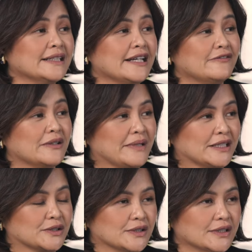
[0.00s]
the
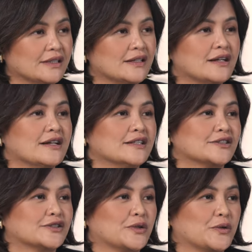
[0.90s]
inflammation.
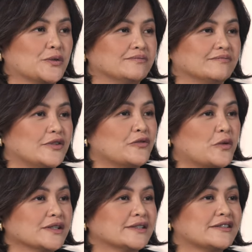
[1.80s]
So of
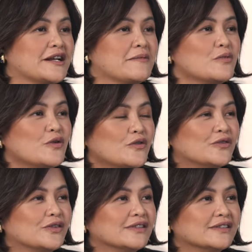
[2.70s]
course remove
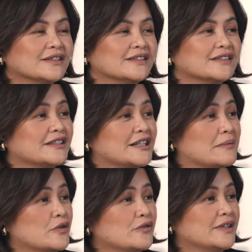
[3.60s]

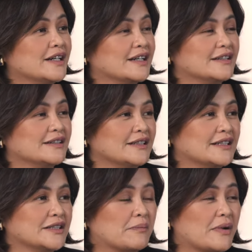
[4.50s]

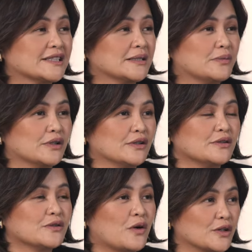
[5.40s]
the possible
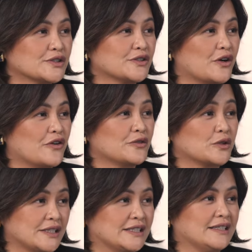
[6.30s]
cause of
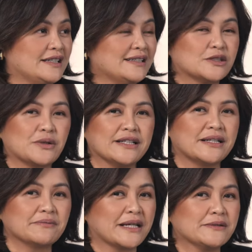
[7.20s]
toxicity. That's why
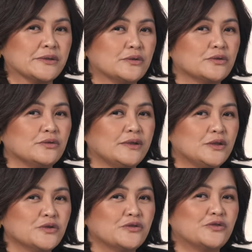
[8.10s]
sometimes we
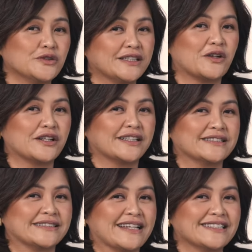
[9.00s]
do food
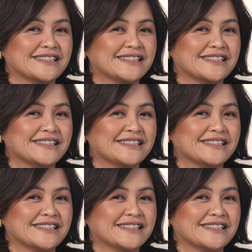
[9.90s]
intolerance tests.